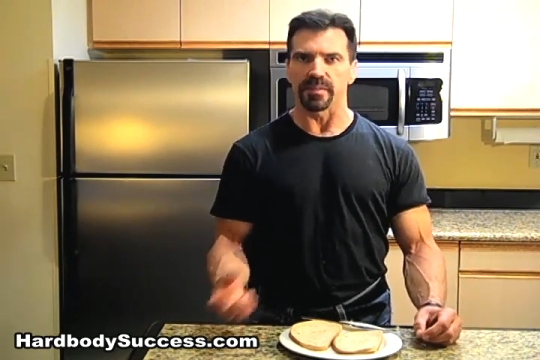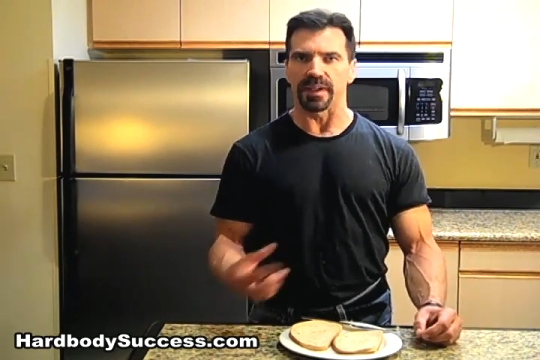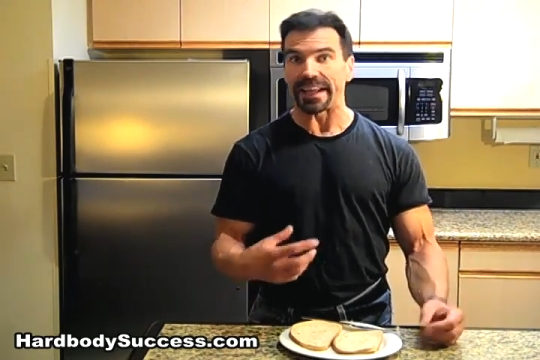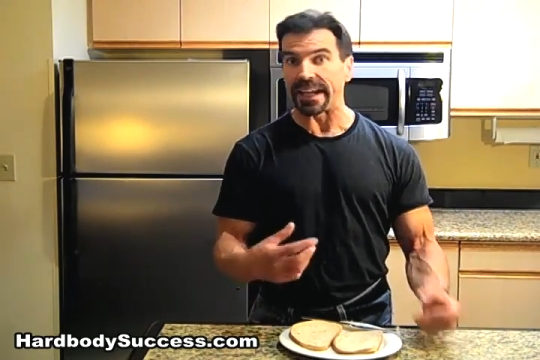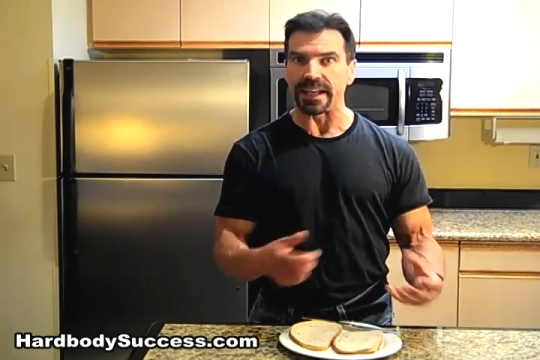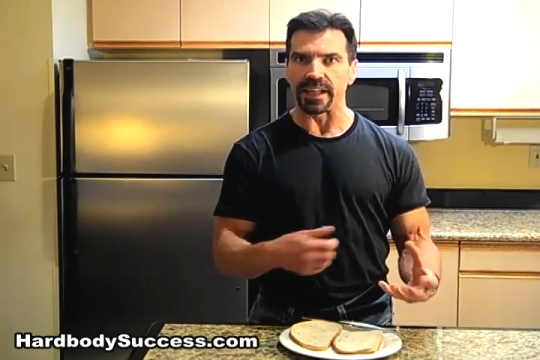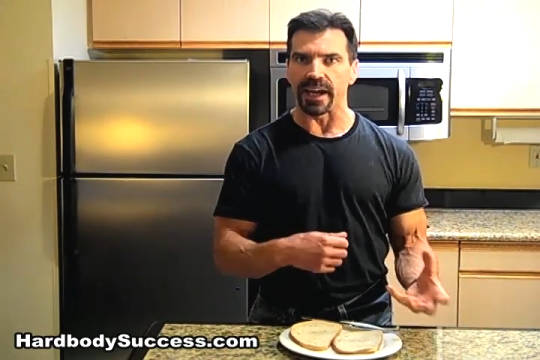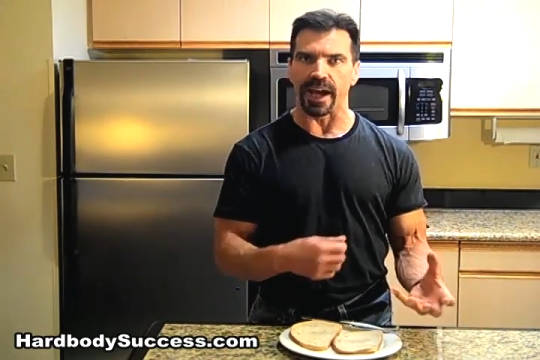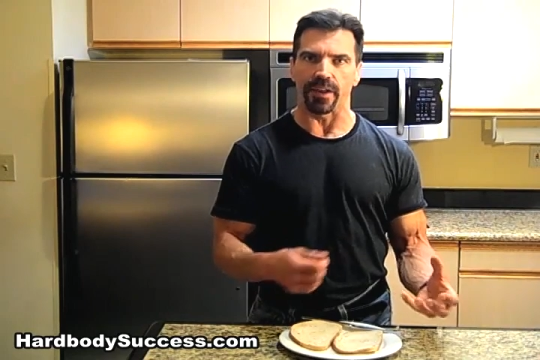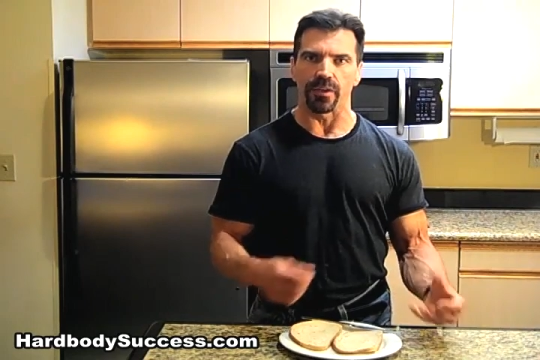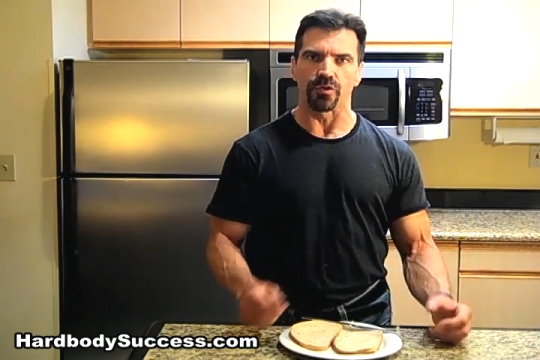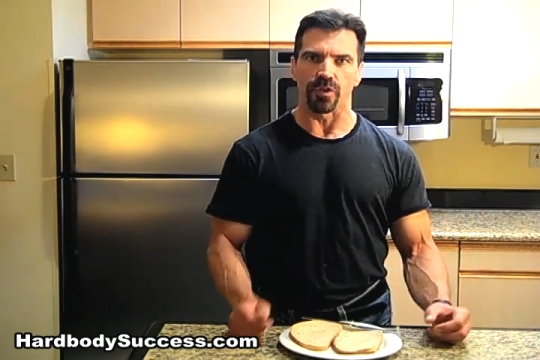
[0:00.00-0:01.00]
eating
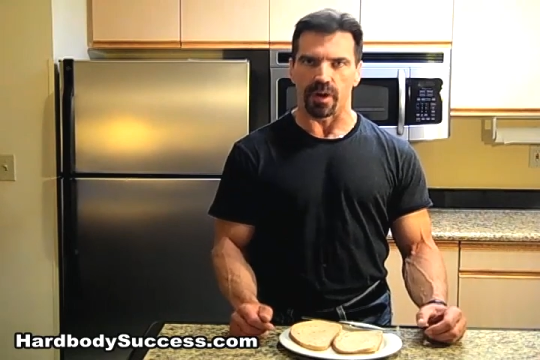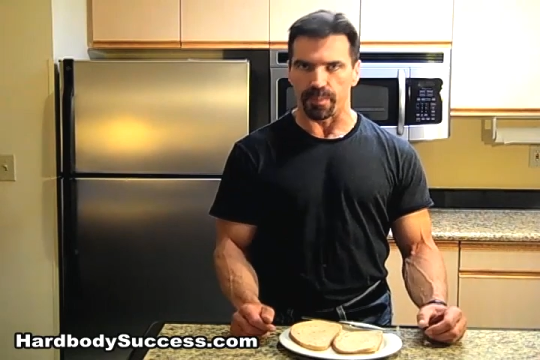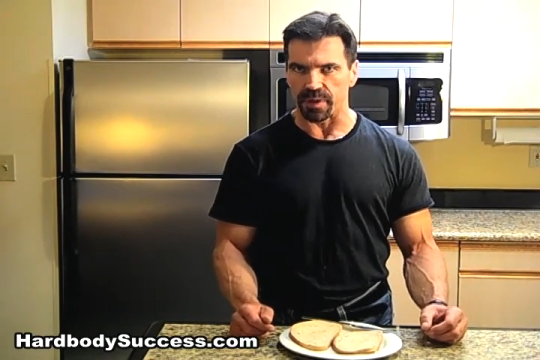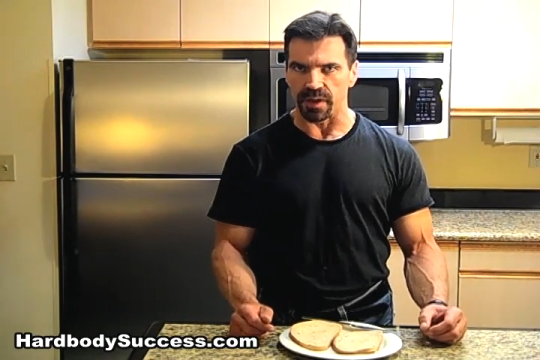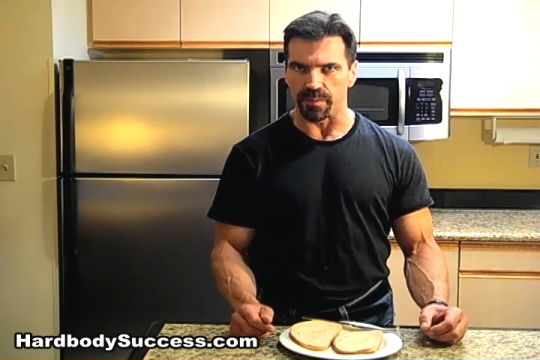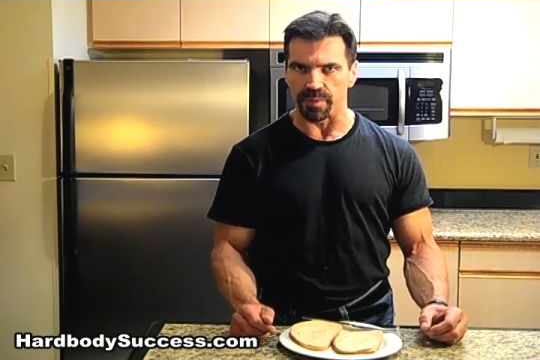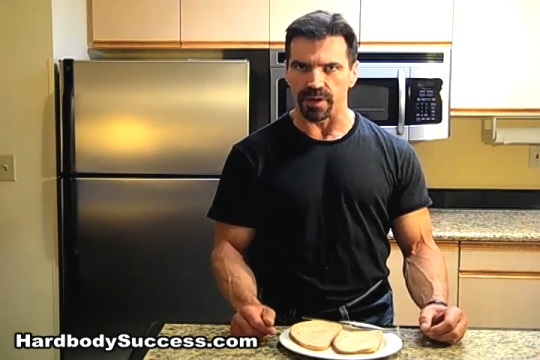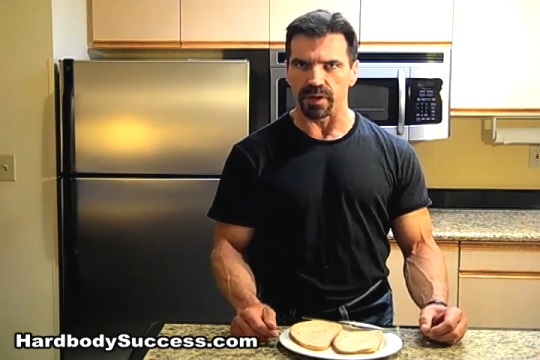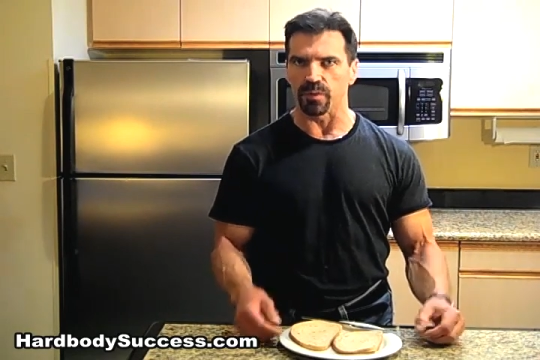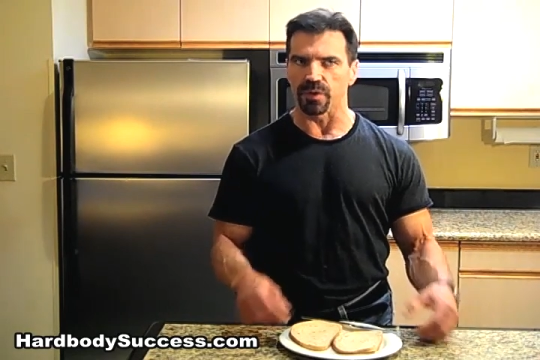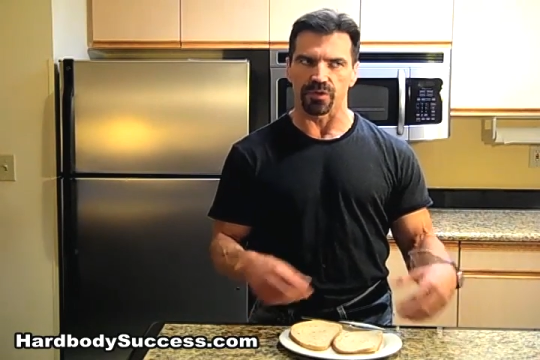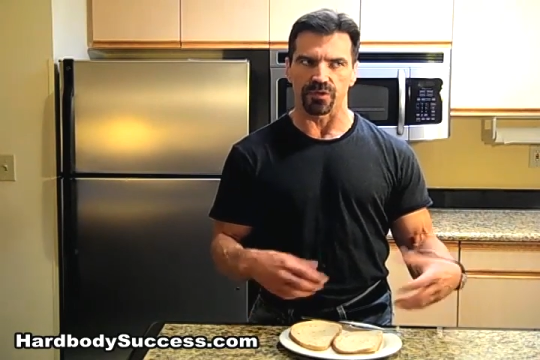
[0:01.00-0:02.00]
out of the jar of peanut
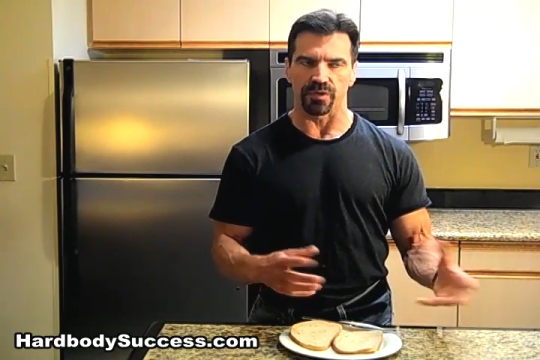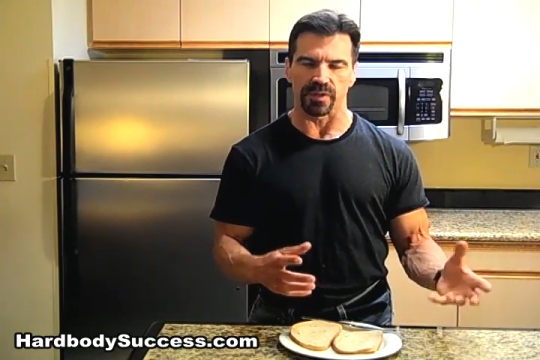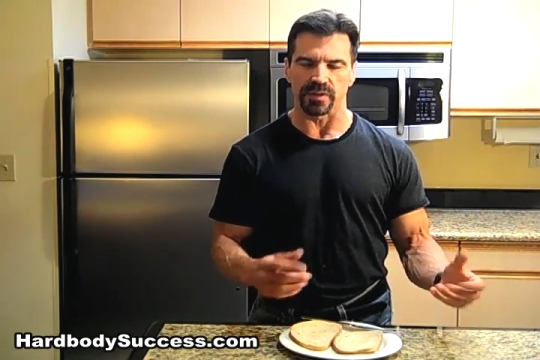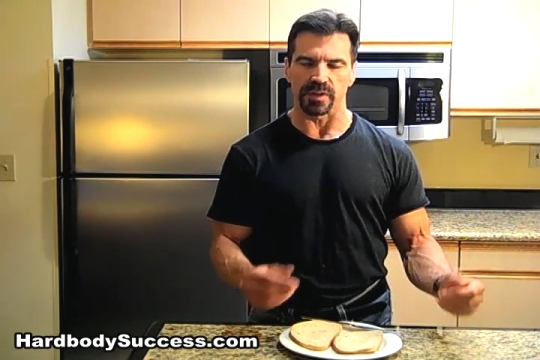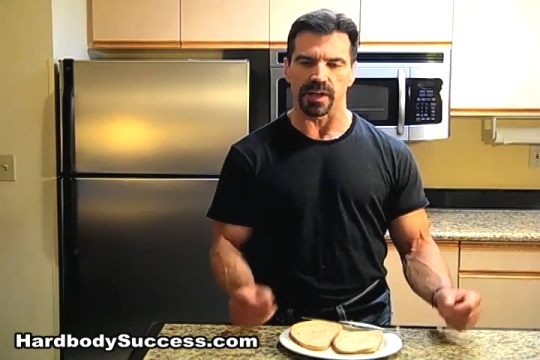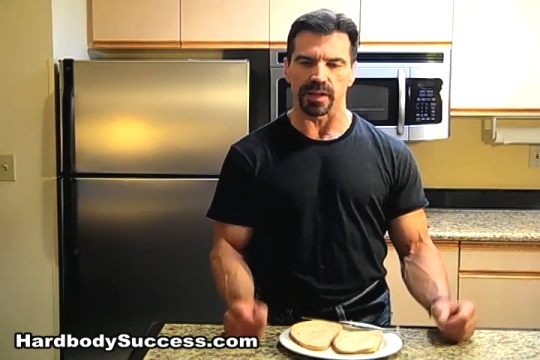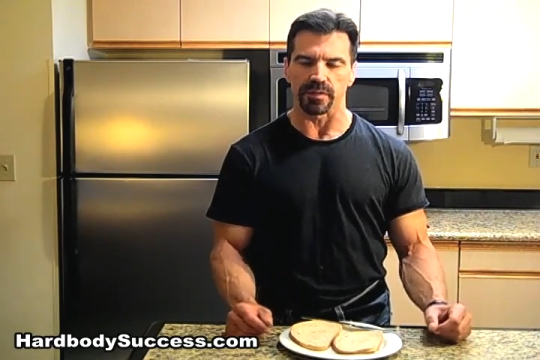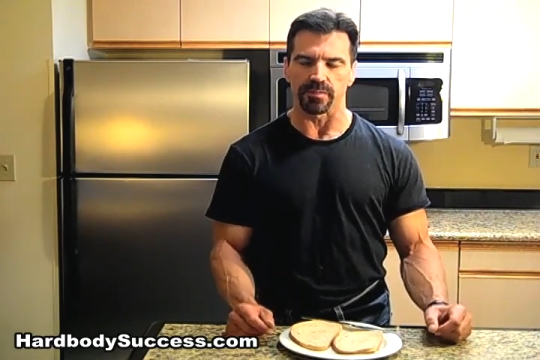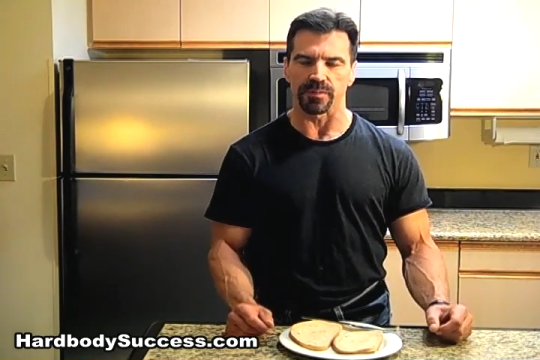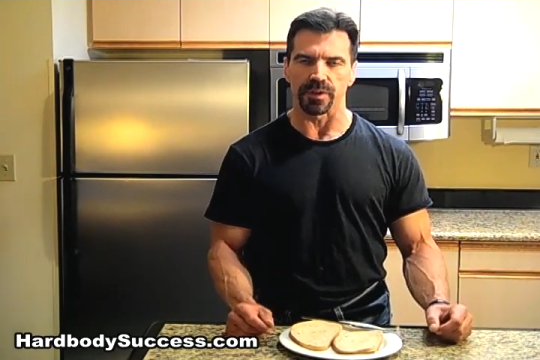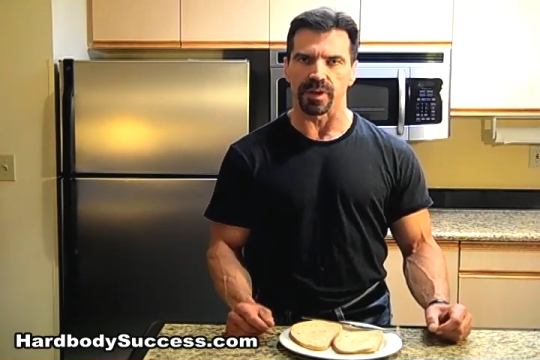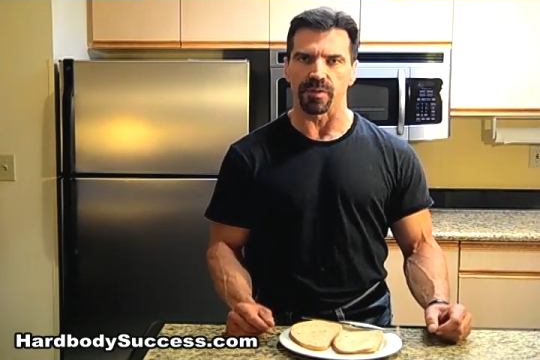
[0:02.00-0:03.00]
butter, which is not
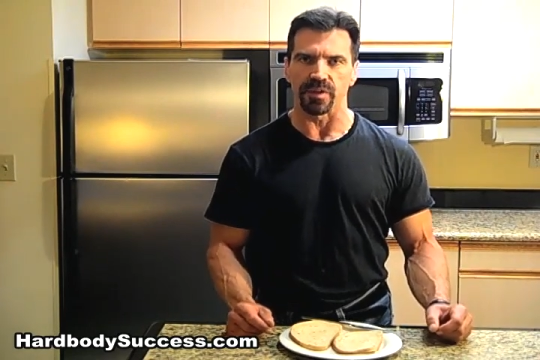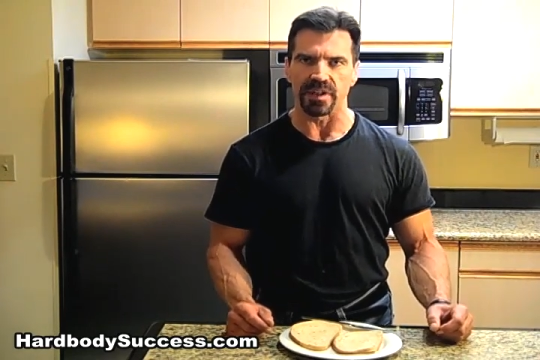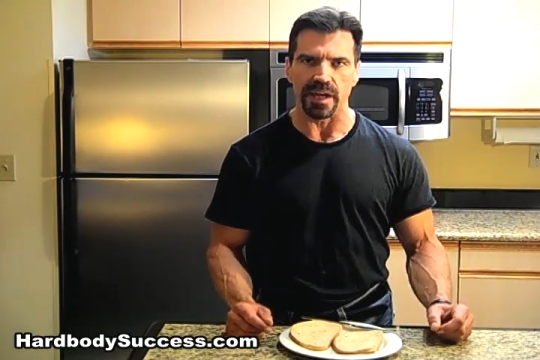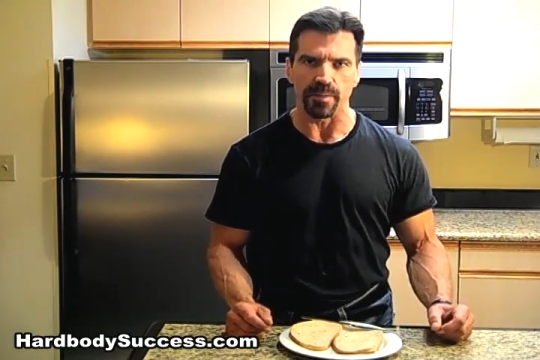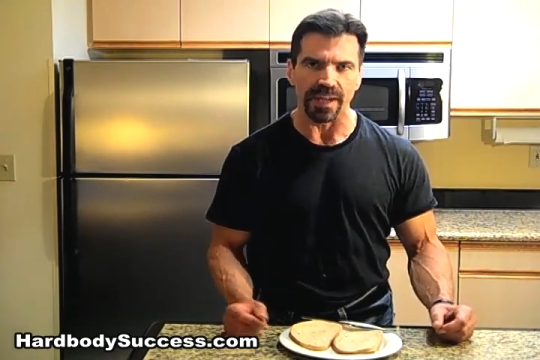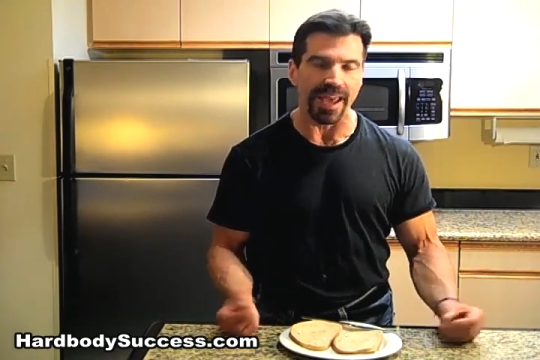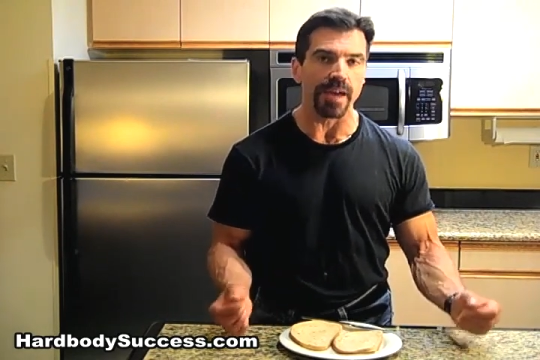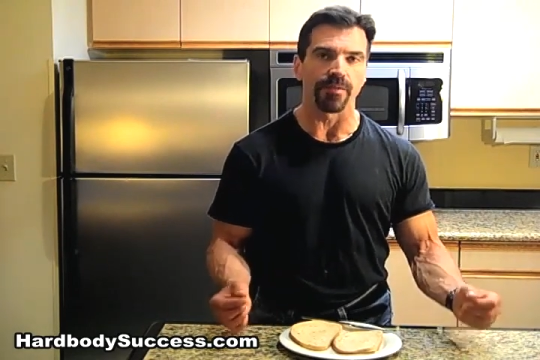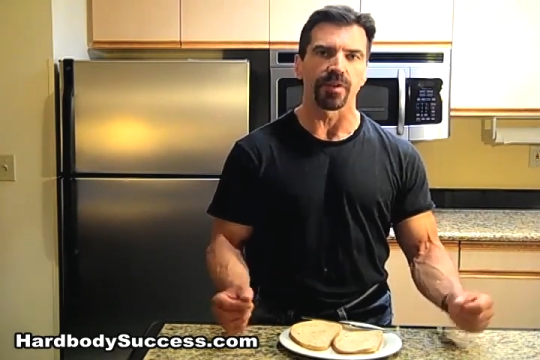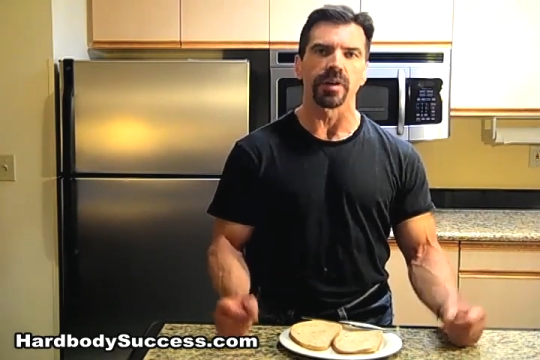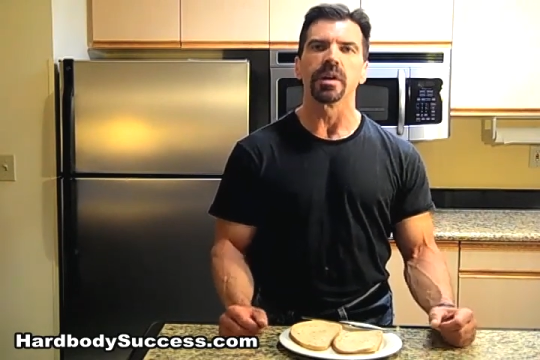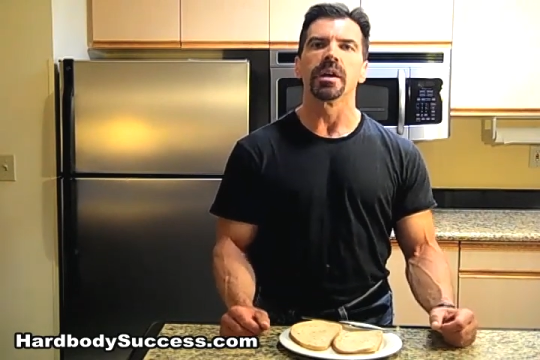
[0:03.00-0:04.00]
your everyday behavior,